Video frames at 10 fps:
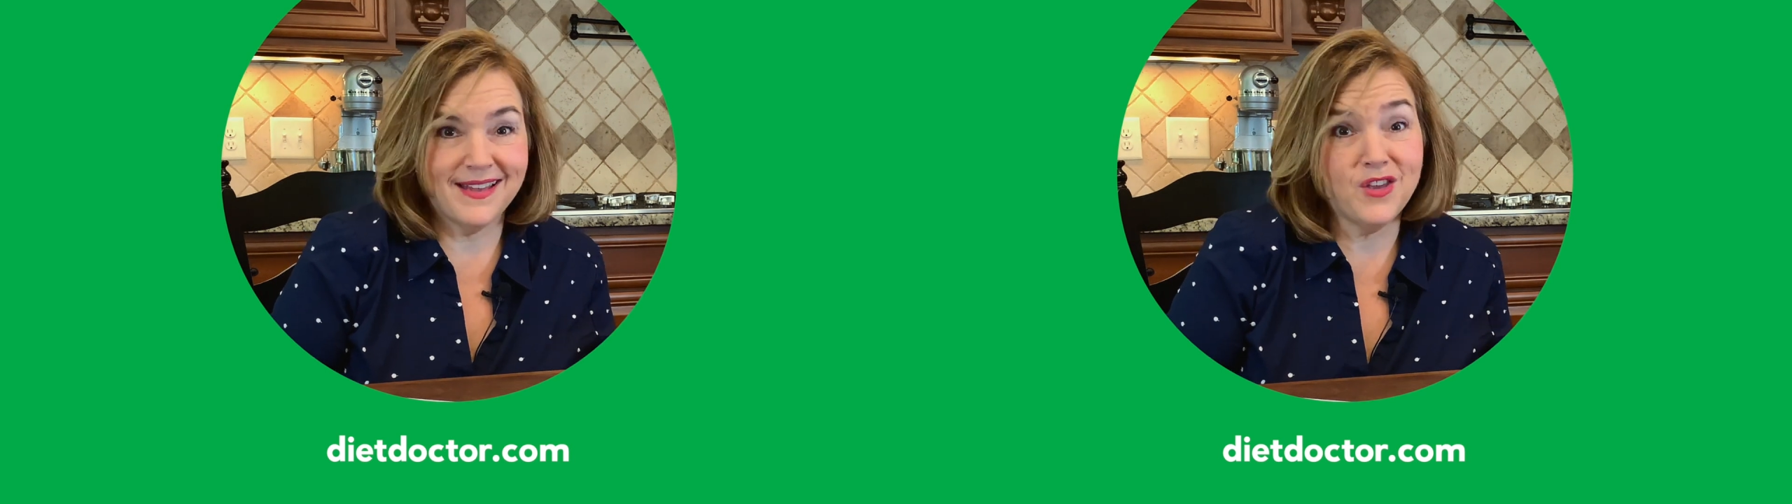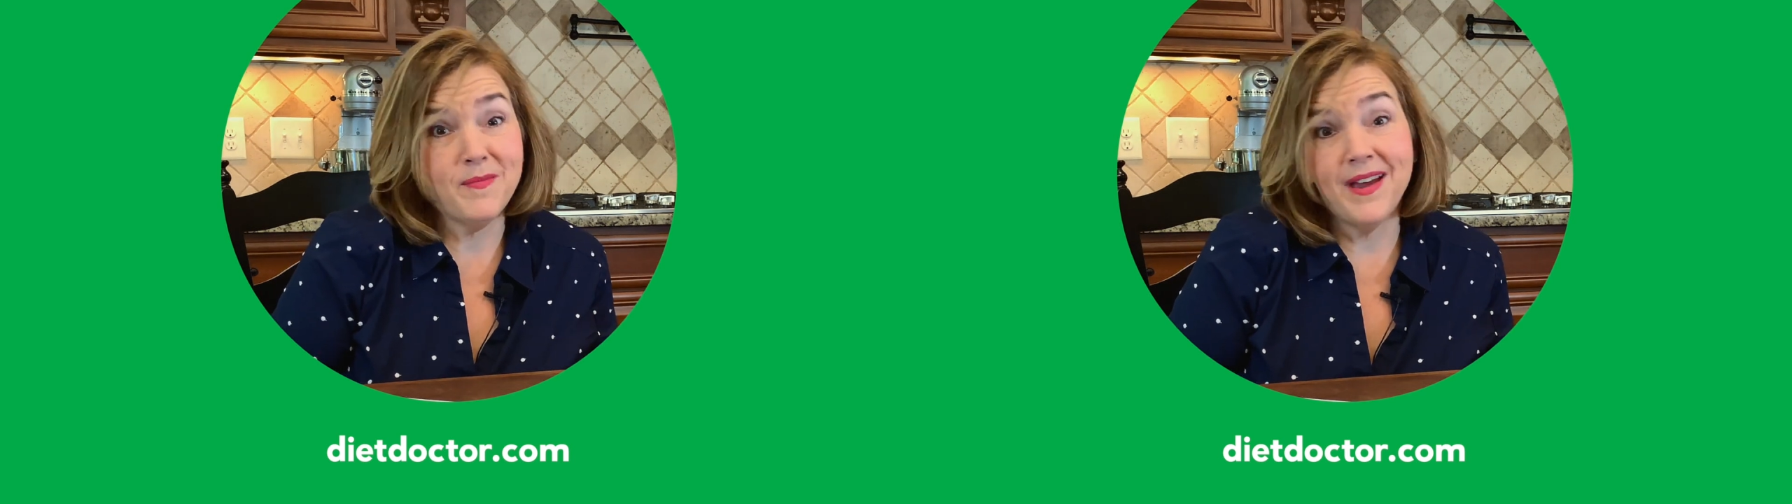
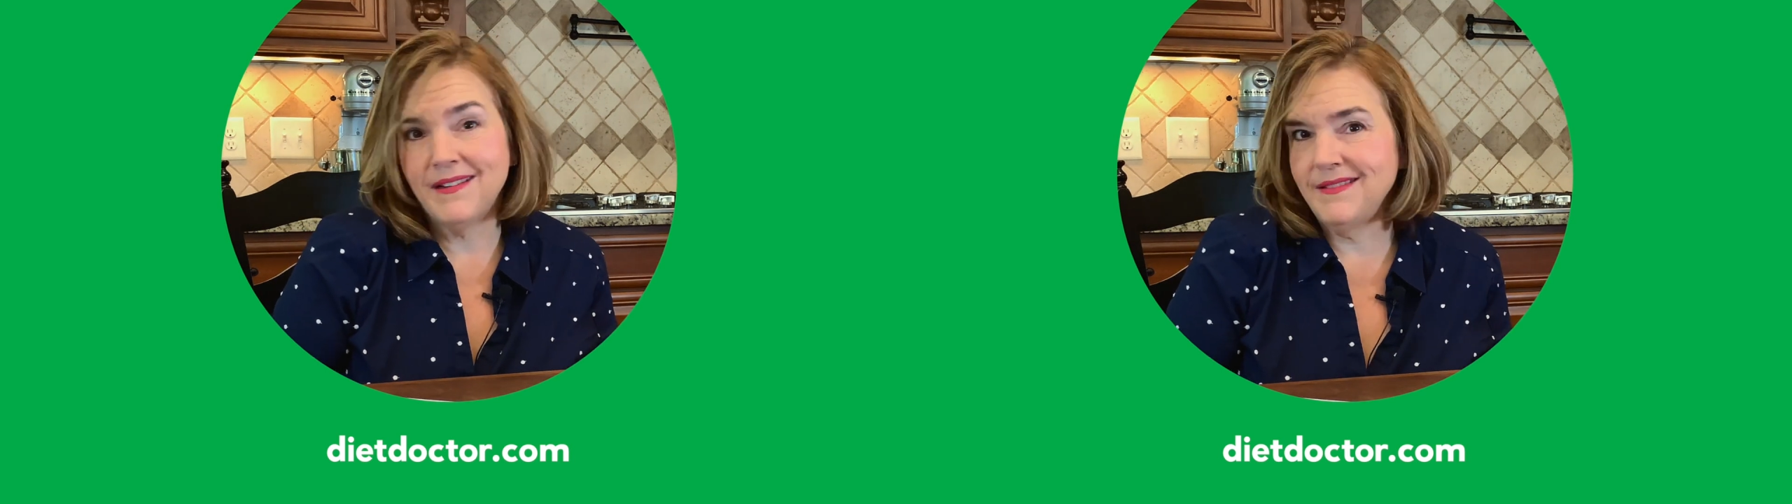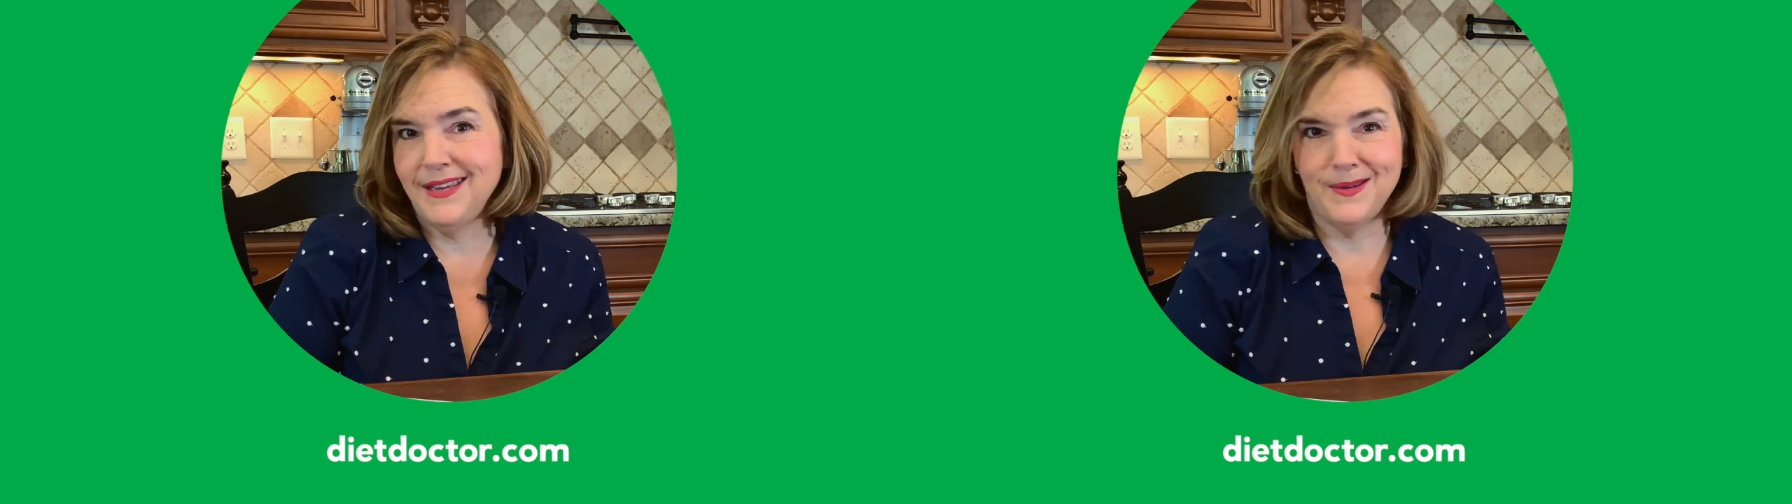you might
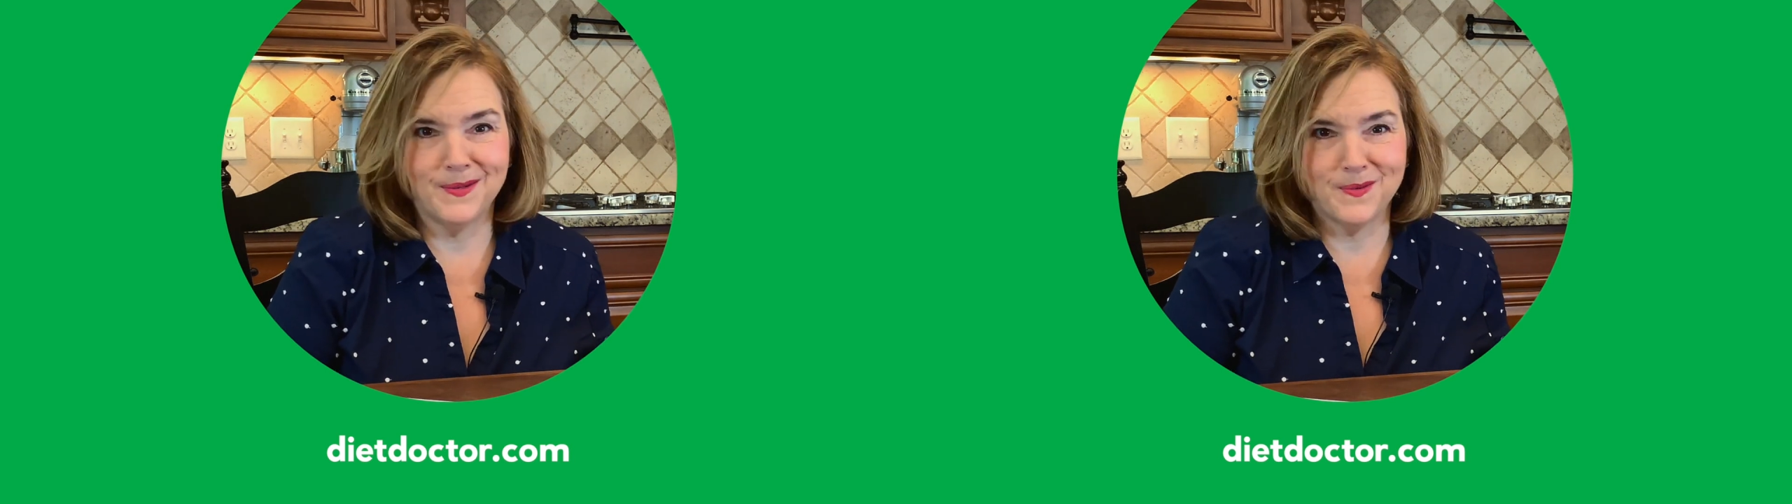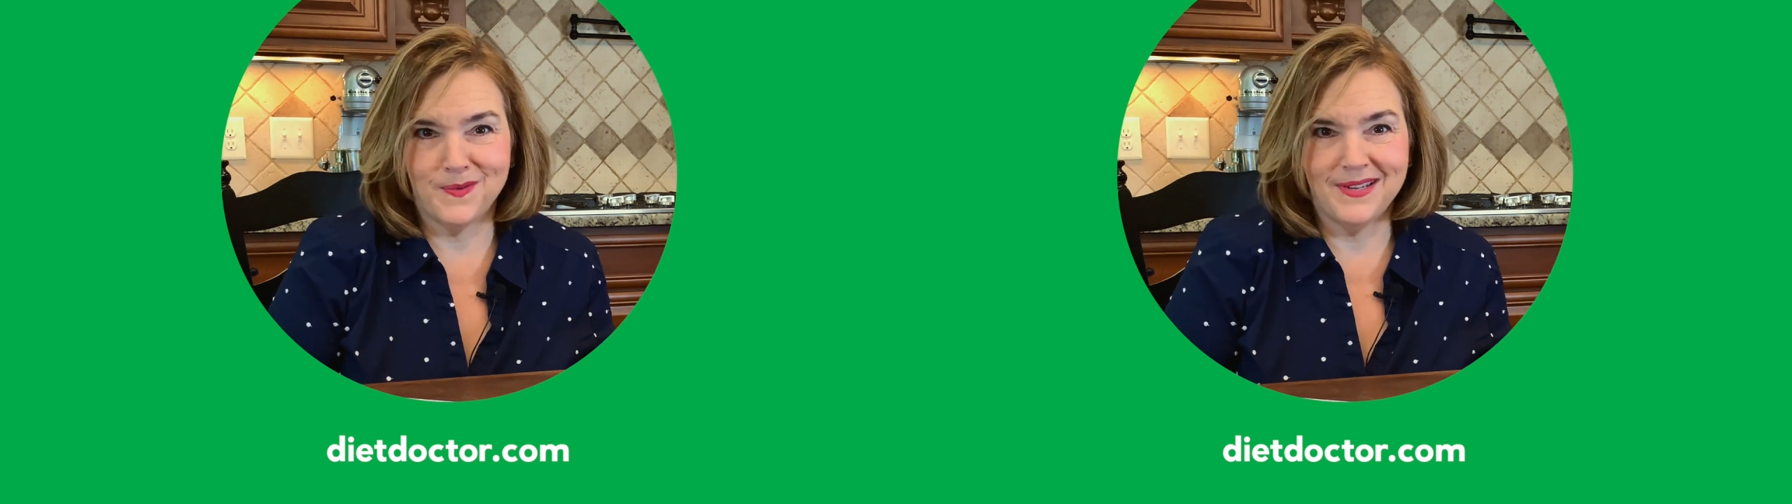only
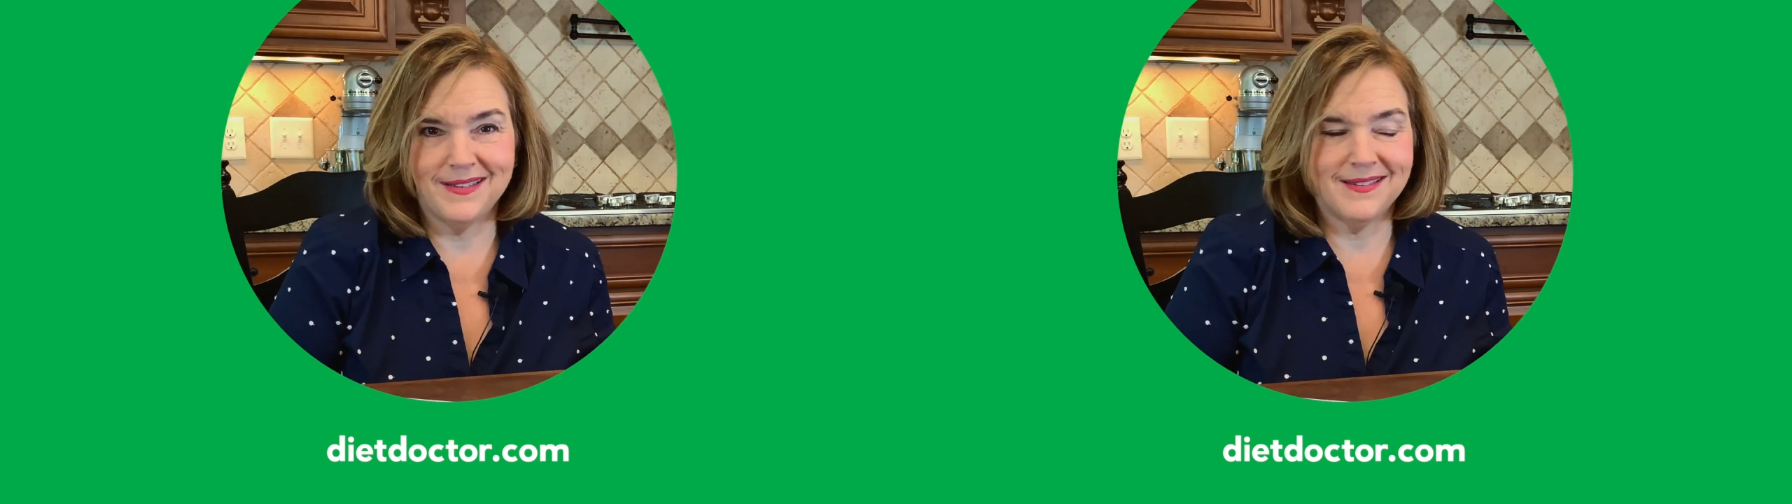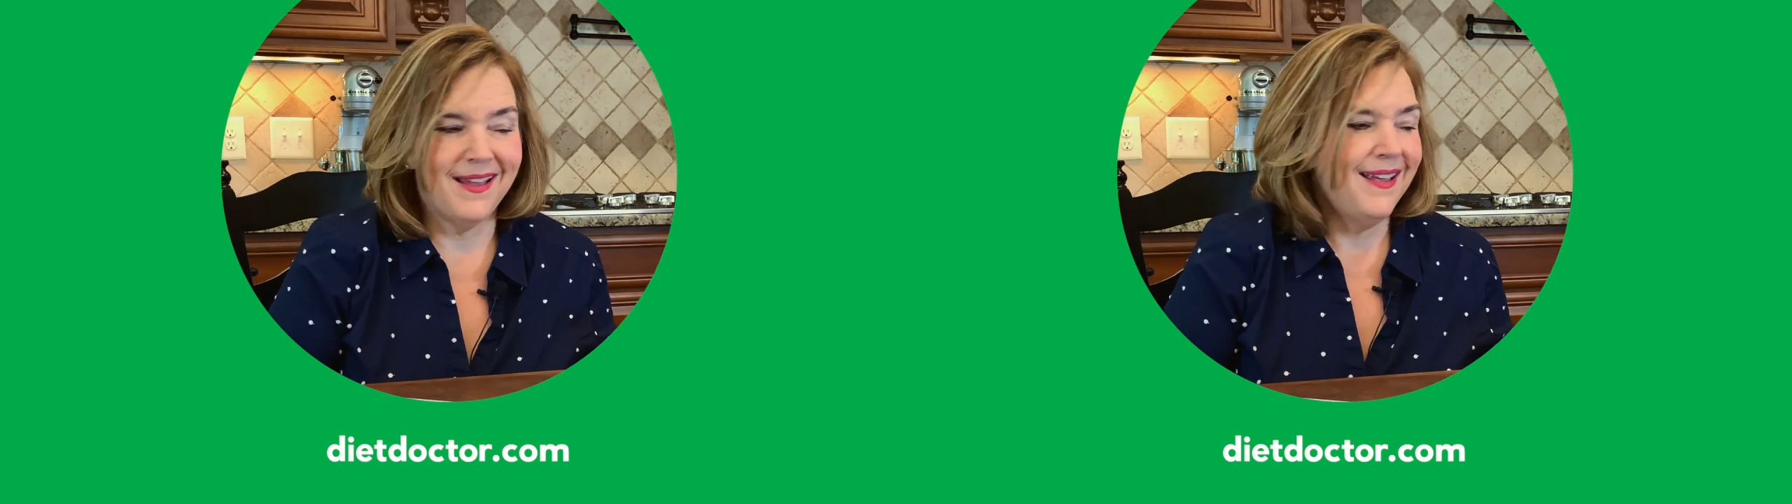use once.